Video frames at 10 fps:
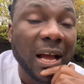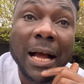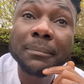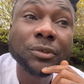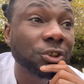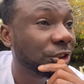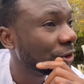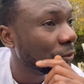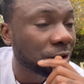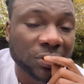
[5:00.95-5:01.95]
I'm
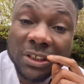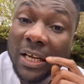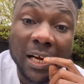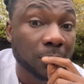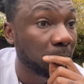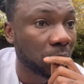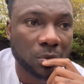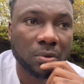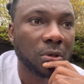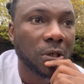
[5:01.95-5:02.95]
seriously heartbroken.